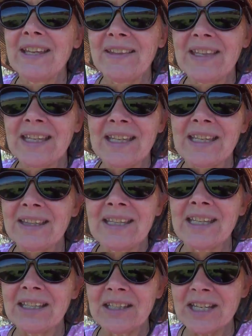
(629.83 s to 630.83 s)

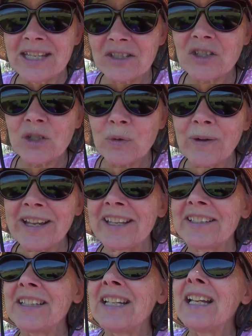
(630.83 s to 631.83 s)
its
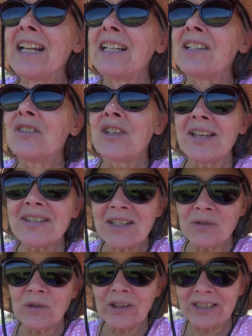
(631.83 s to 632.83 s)
twin
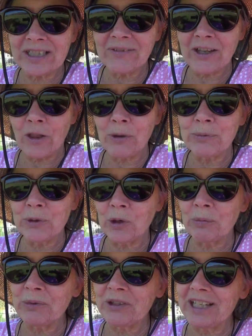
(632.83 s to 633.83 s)
doesn't really develop
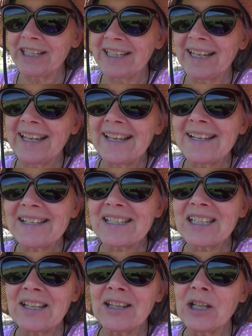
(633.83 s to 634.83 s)
normally.
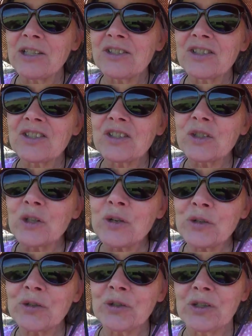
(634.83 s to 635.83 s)
So it's
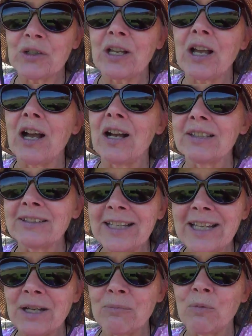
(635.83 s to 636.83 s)
certain
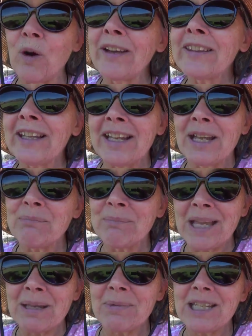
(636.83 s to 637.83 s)
one limb
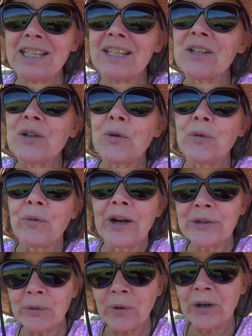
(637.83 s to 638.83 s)
maybe,
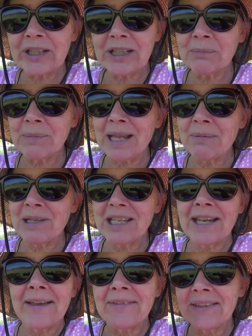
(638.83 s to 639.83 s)
one organ maybe,
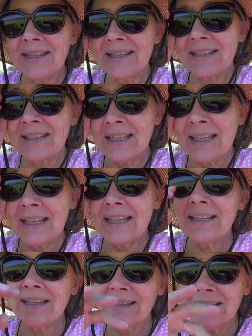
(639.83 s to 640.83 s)
and then
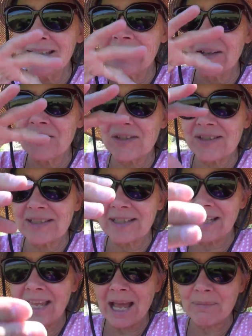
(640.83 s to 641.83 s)
there's this
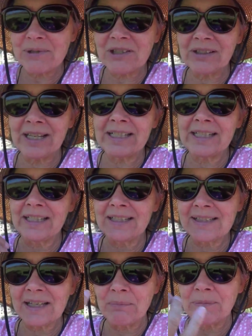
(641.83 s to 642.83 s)
encapsulating
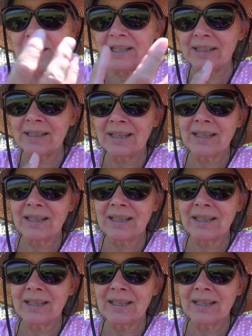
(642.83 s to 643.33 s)
something,